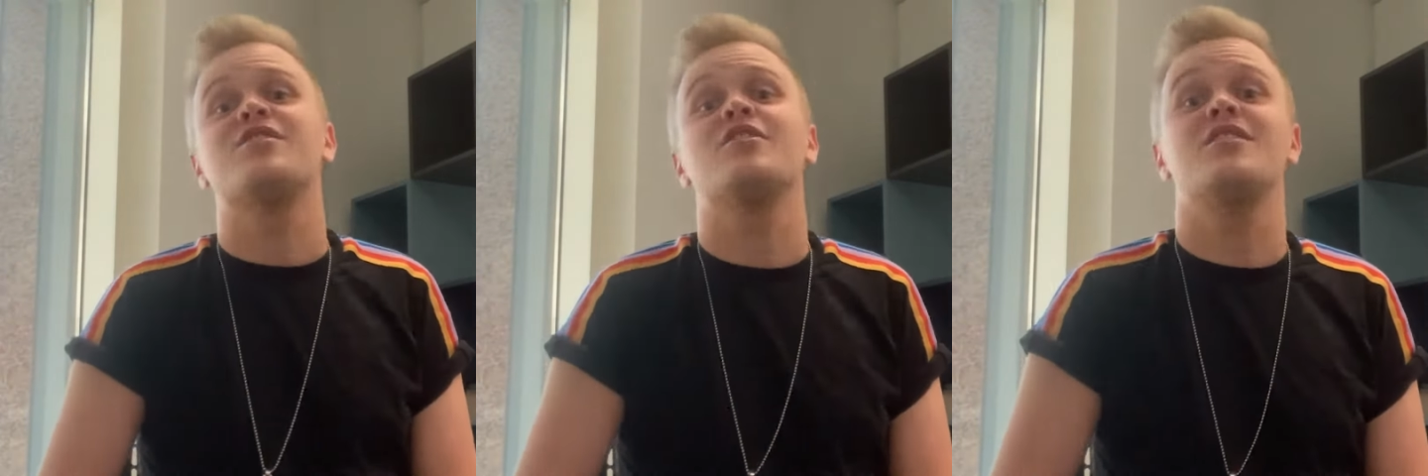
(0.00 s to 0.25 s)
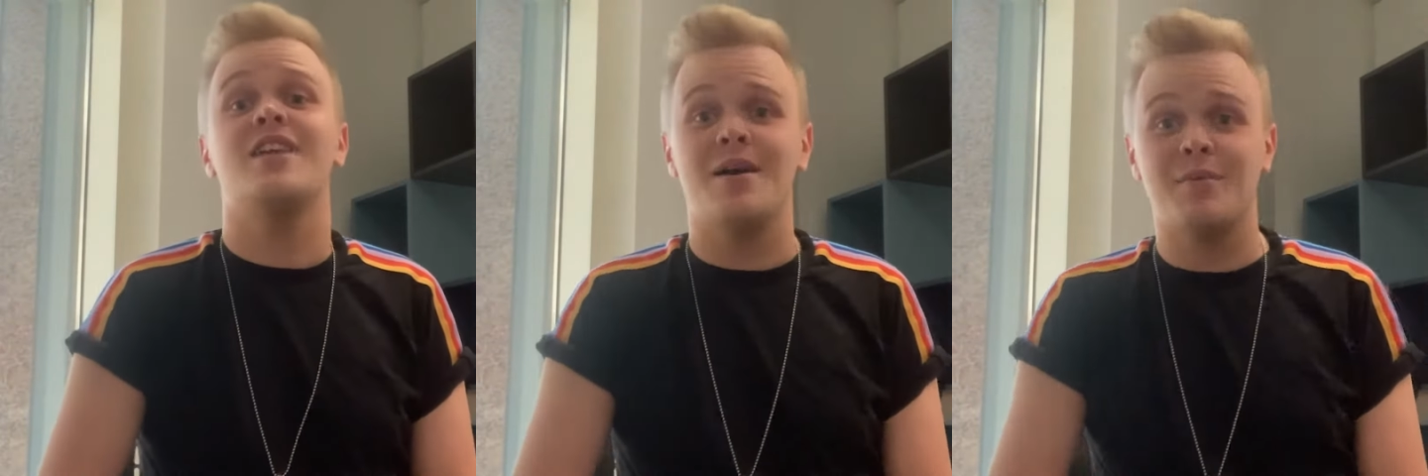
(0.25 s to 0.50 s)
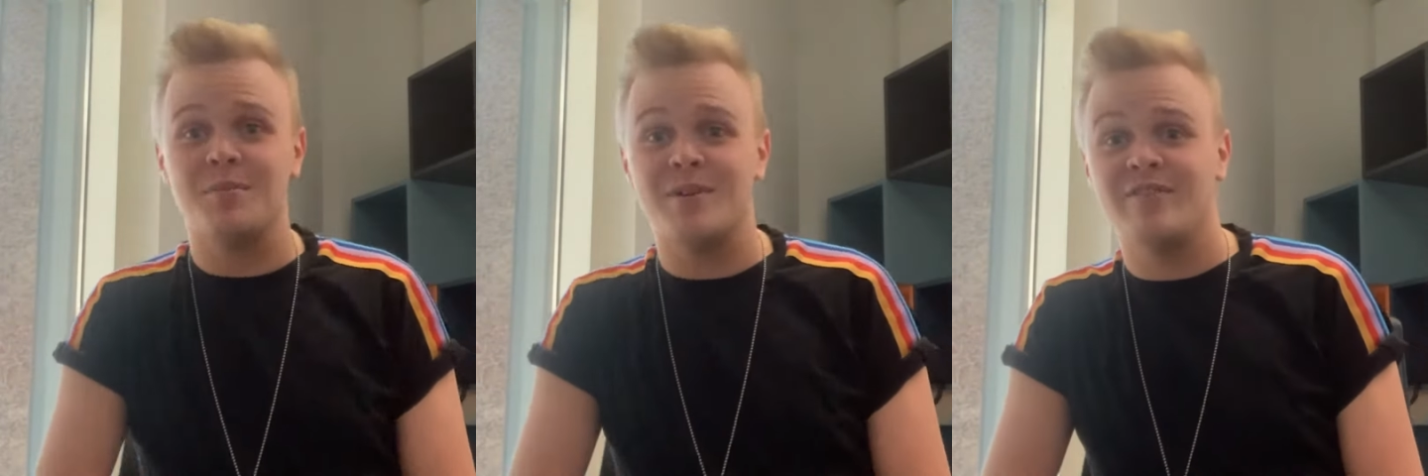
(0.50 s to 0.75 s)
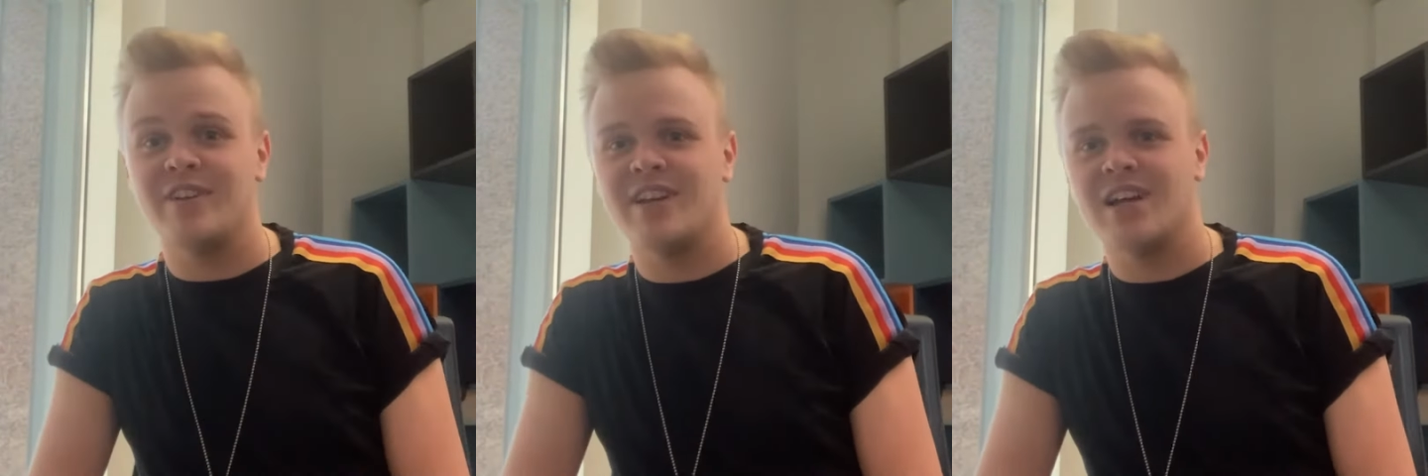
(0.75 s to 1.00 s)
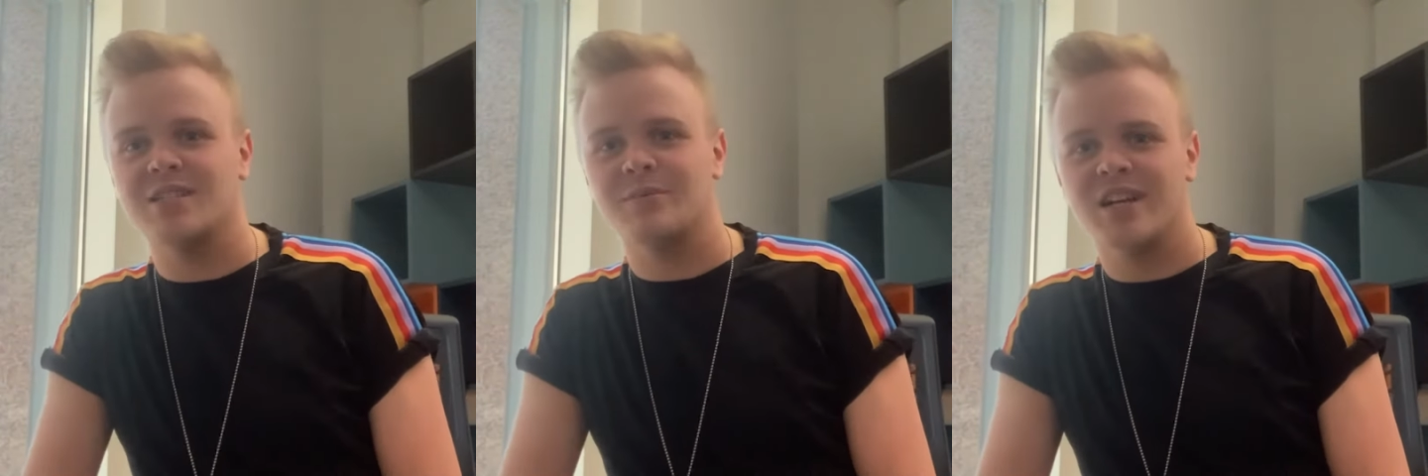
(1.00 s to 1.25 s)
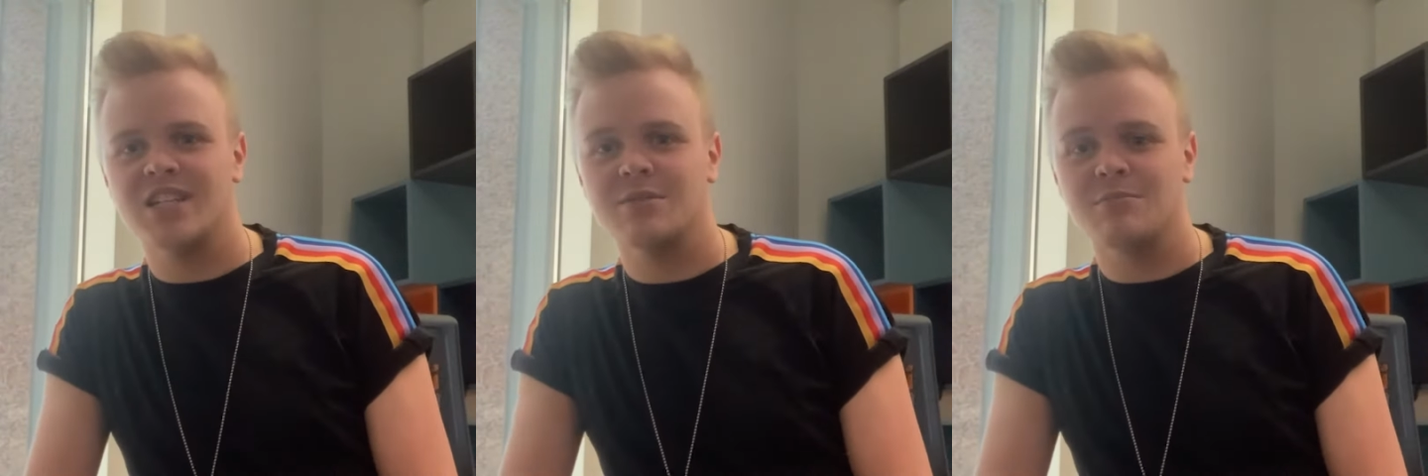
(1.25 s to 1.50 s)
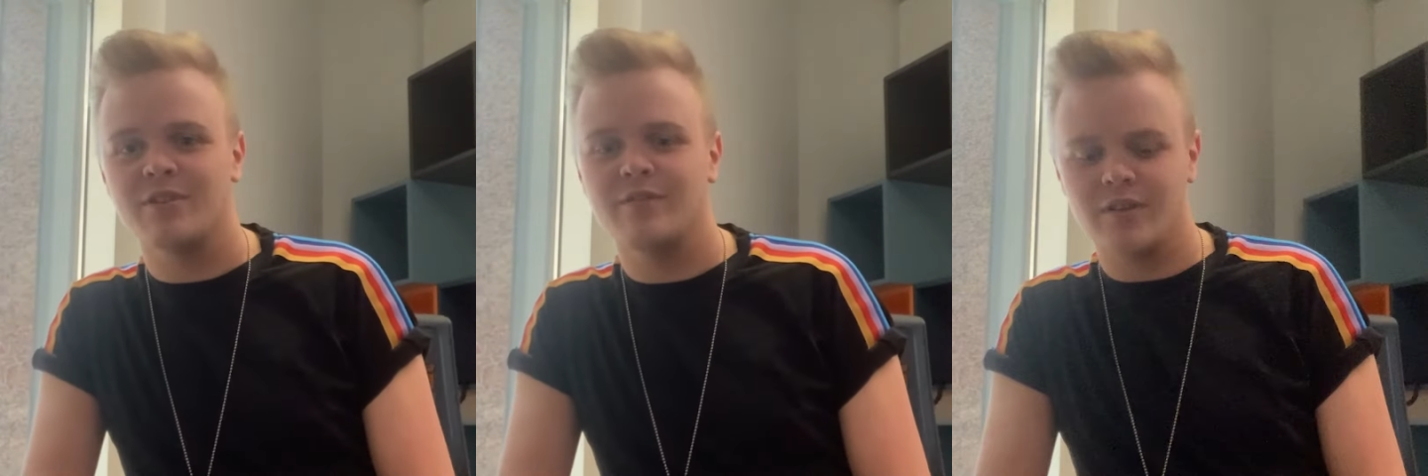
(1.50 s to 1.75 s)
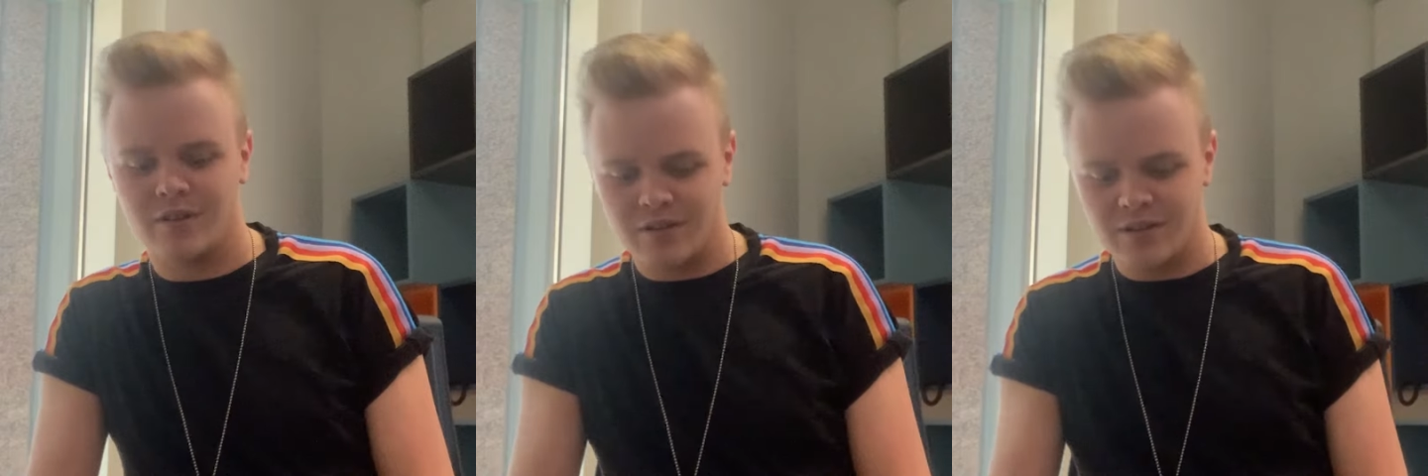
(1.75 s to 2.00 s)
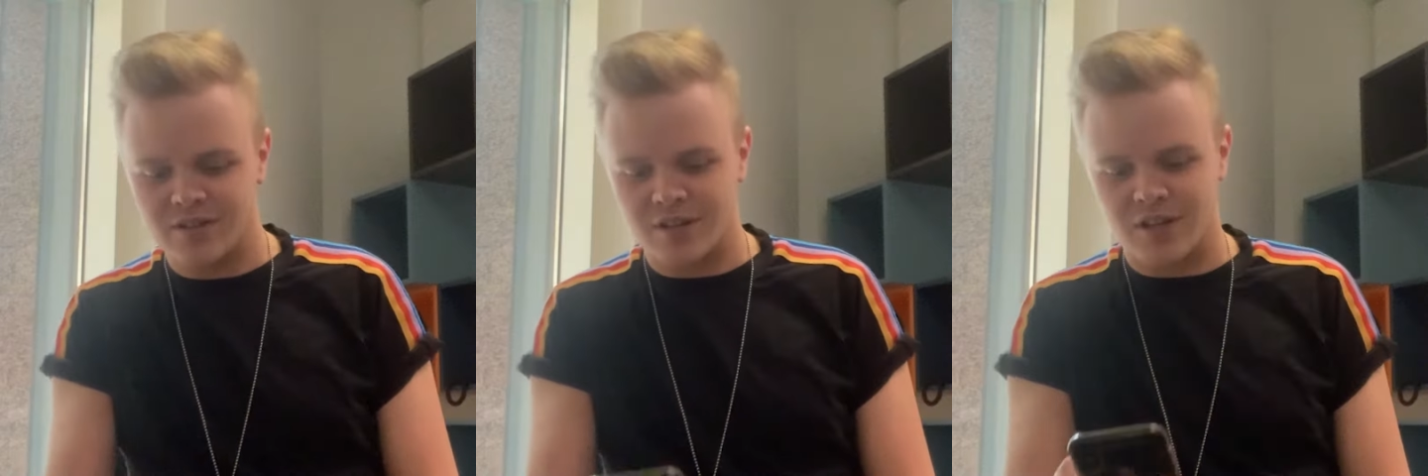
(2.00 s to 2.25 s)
So today I'm going to be reading out some customer reviews.